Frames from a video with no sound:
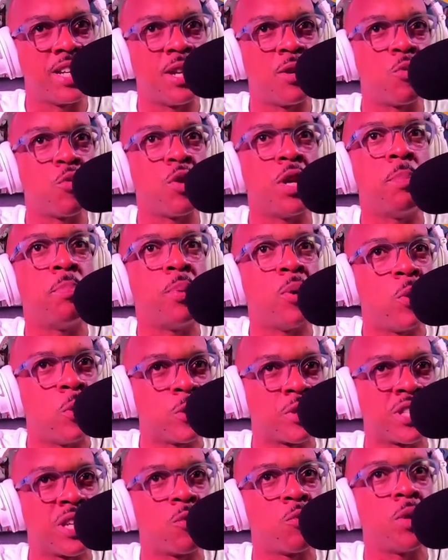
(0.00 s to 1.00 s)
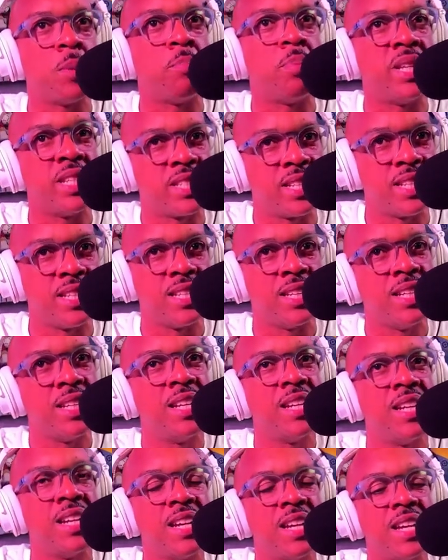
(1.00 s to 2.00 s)
To be amplified and
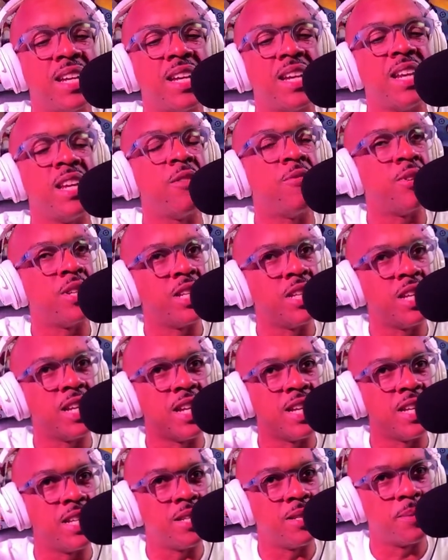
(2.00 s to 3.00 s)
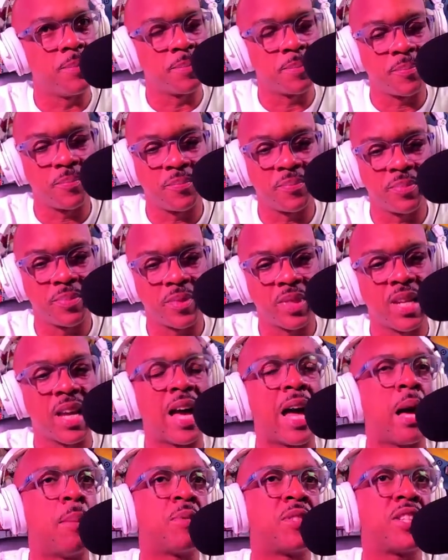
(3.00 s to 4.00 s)
reposted and repeated even mm-hmm.